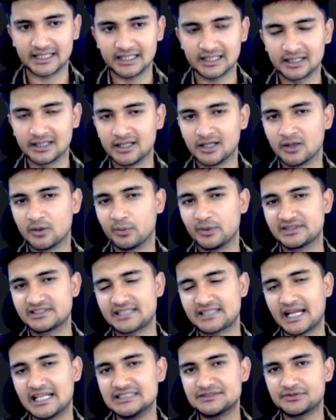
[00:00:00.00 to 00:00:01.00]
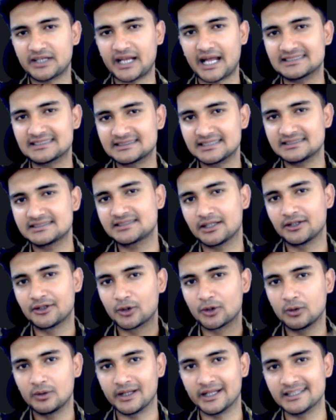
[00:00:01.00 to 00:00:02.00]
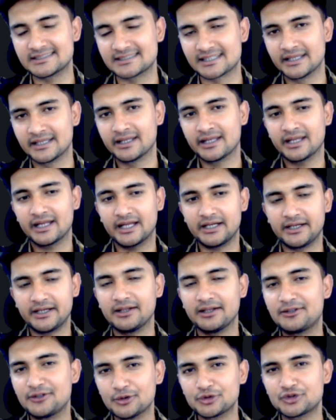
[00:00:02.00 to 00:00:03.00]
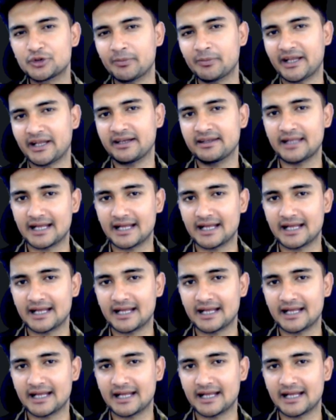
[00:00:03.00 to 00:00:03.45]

L, which stands for Access Control List, and it is used to manage